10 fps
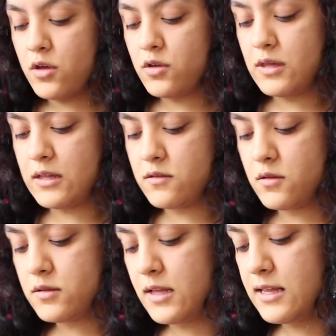you can
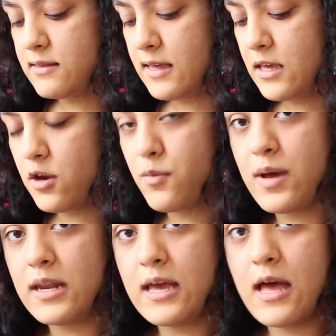totally take your
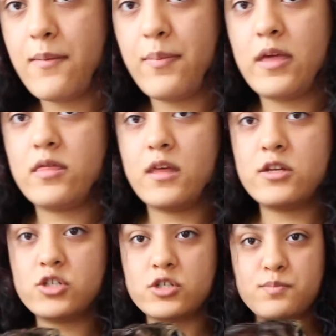bunny up and
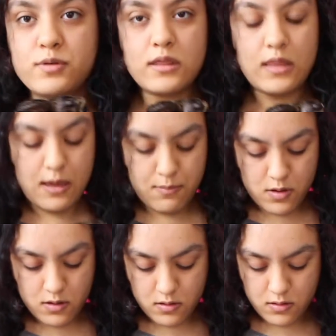then just put
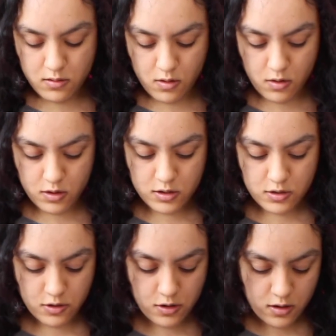them on
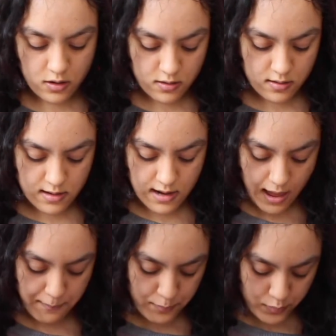your lap.